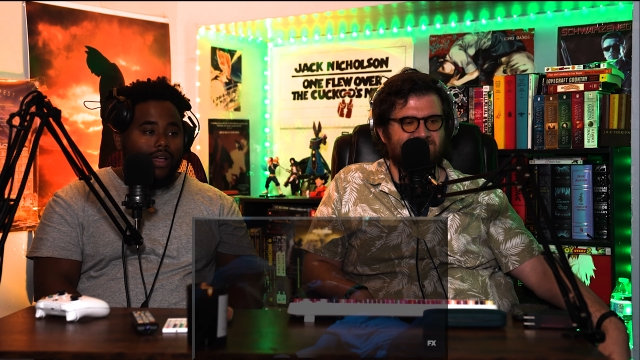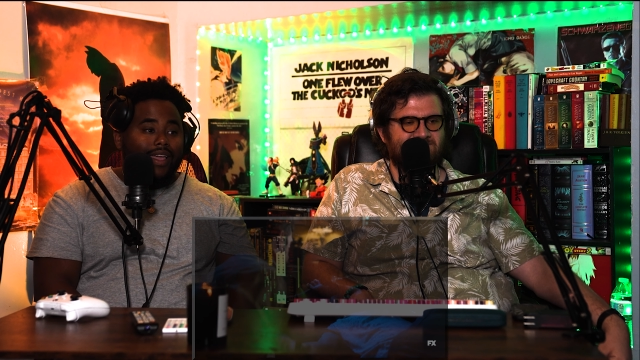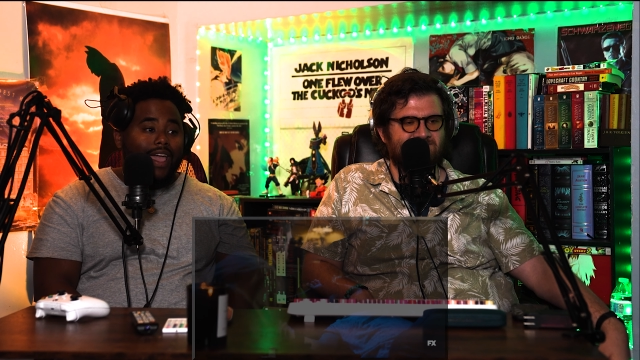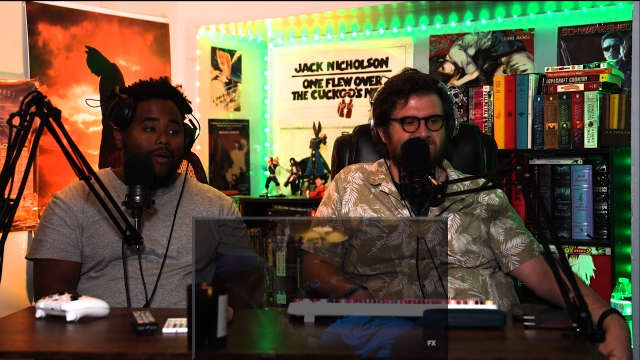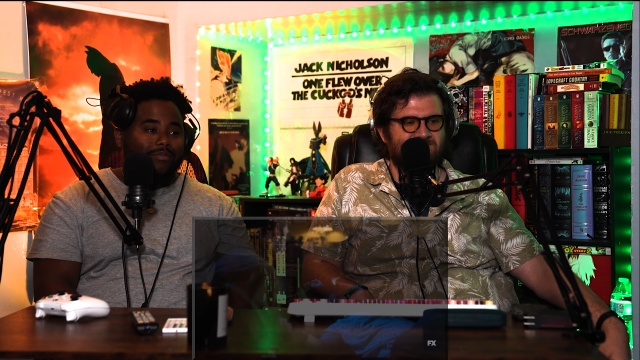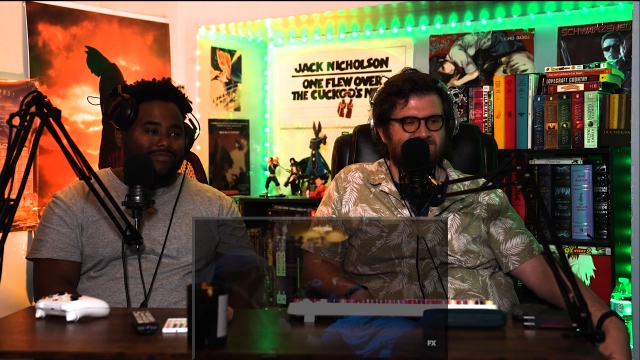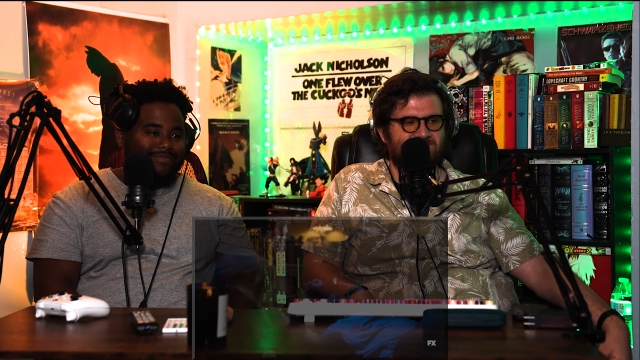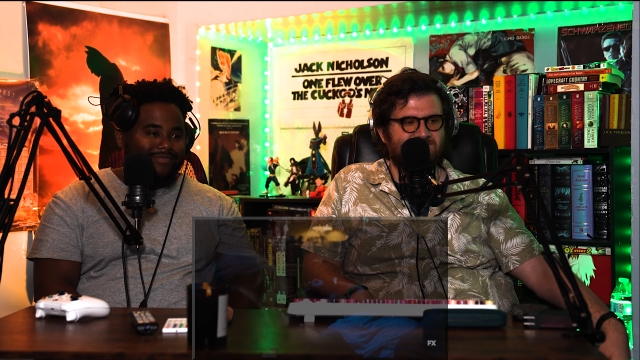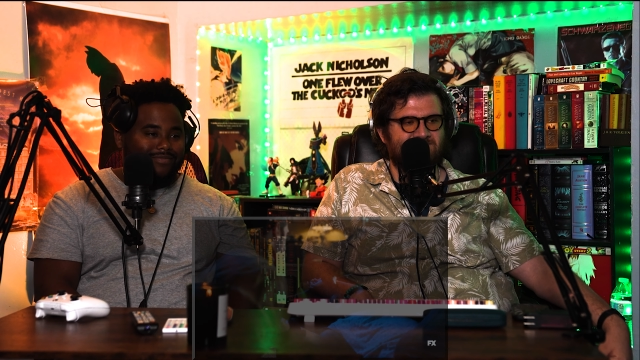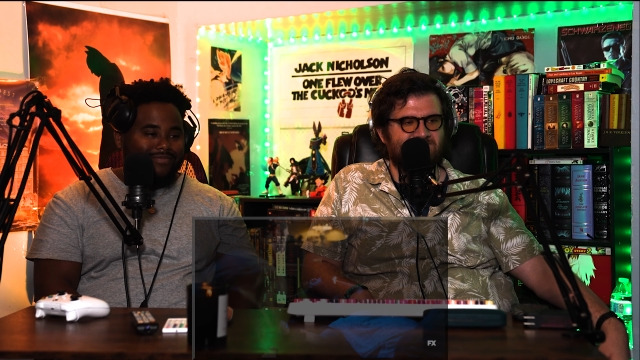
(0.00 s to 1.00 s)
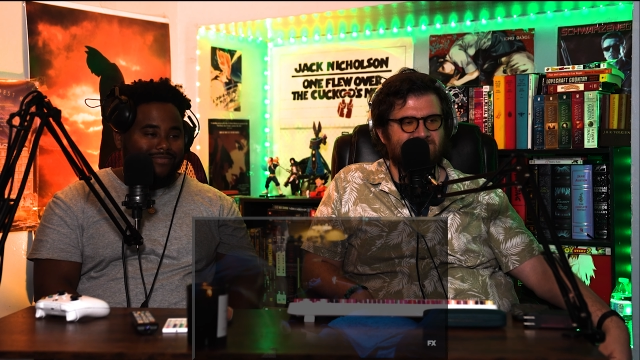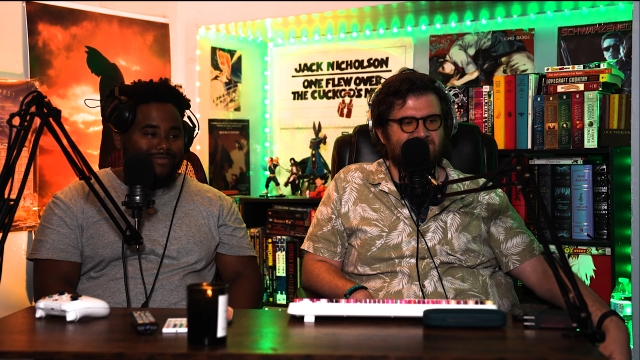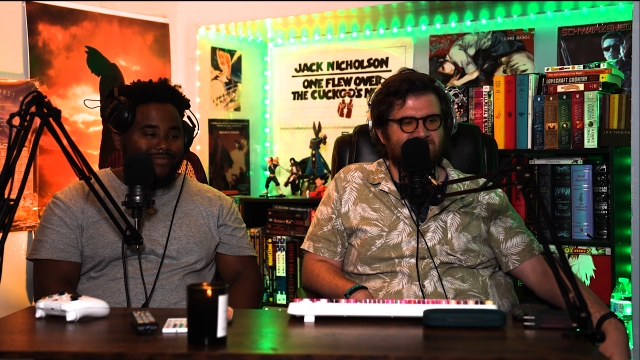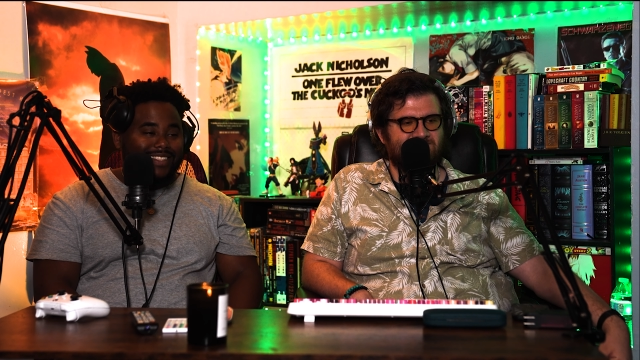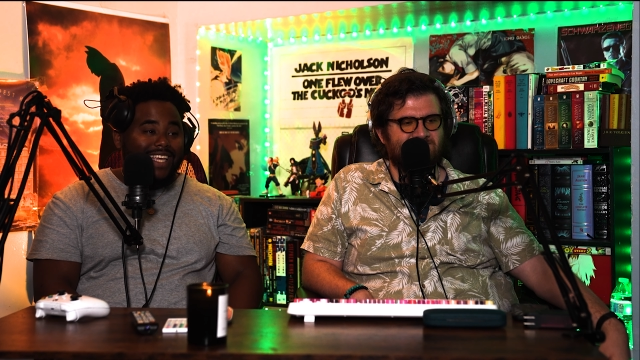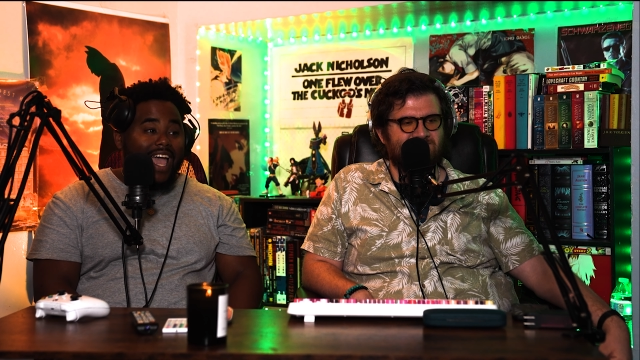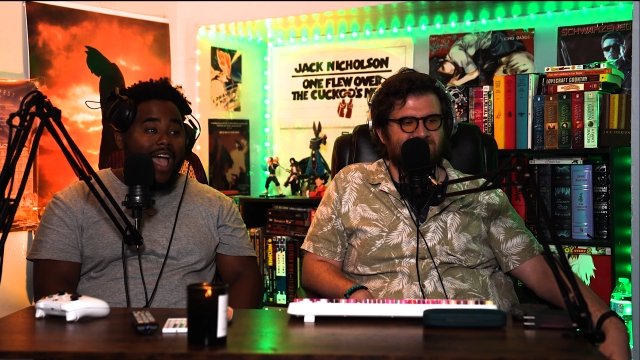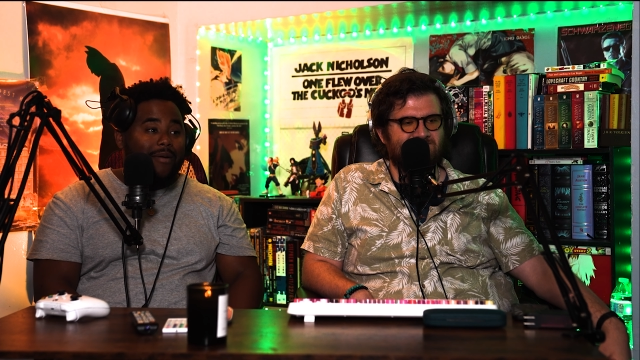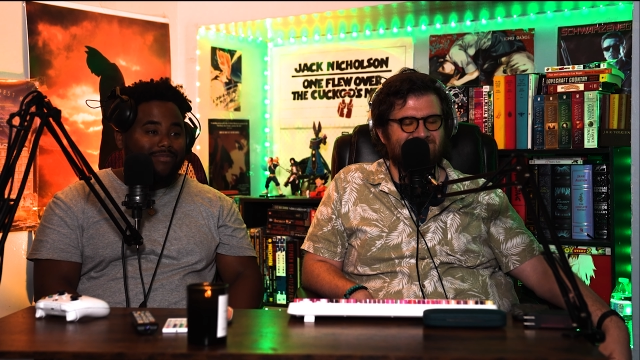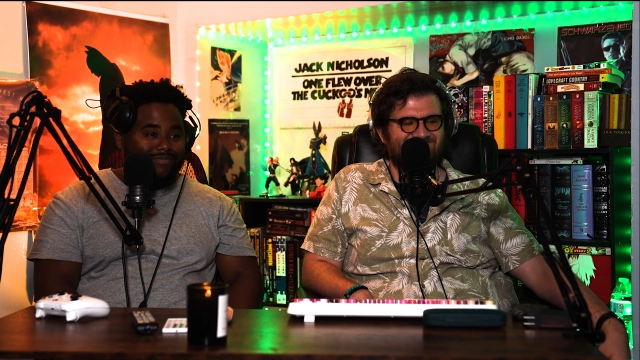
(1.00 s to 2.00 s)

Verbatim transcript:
Speaker 1: killed. Yep. Yeah. Yeah.